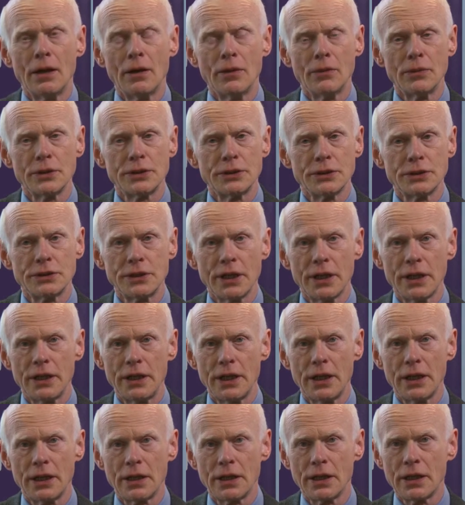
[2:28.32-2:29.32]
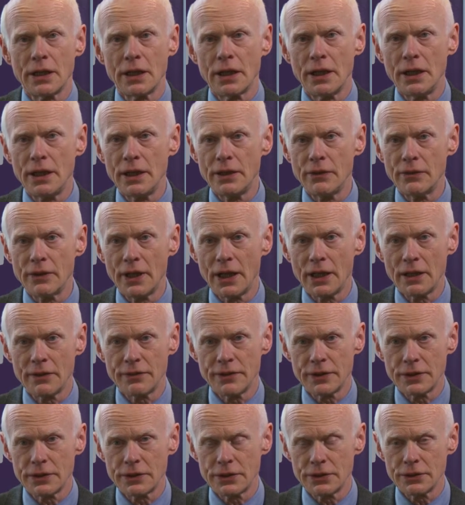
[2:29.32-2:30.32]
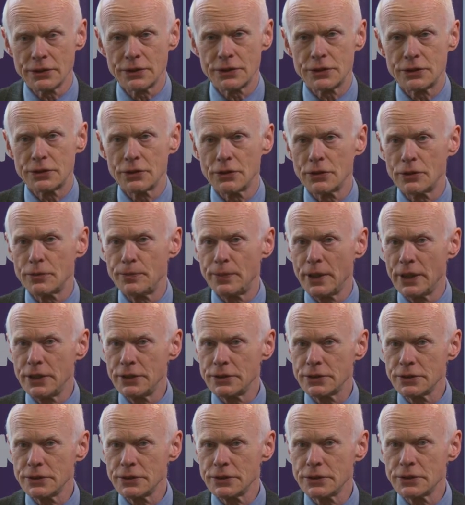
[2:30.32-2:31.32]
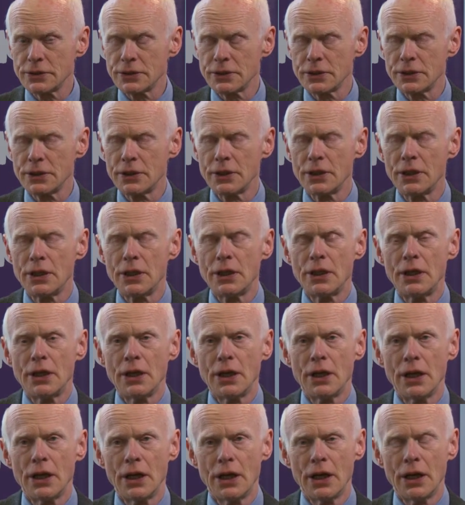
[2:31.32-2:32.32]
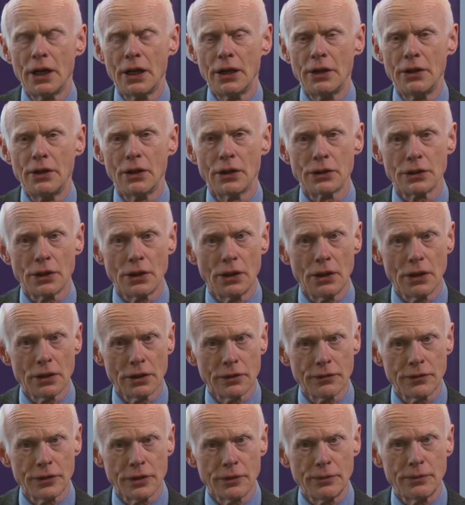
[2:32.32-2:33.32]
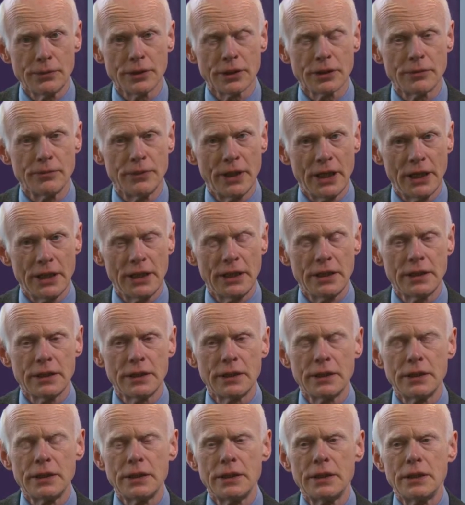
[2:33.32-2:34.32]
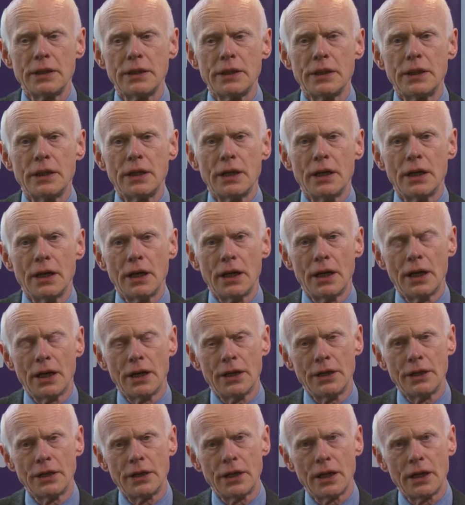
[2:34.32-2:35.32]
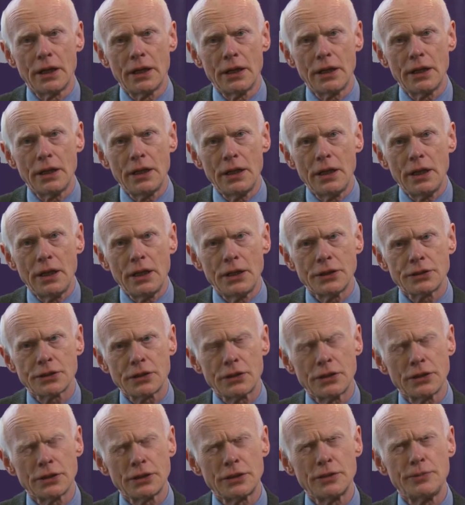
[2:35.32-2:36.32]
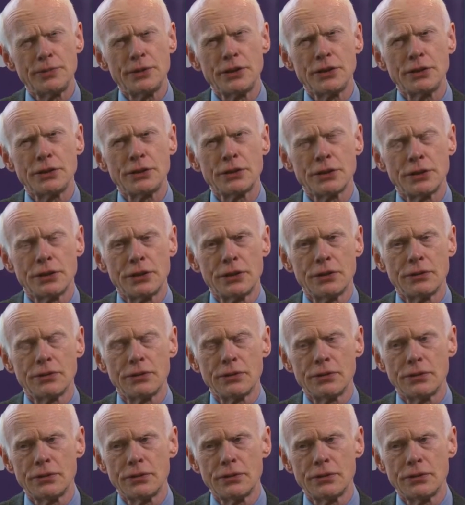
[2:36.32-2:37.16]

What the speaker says: which is again highly relevant to stroke patients. Not all of them, but many. And his contribution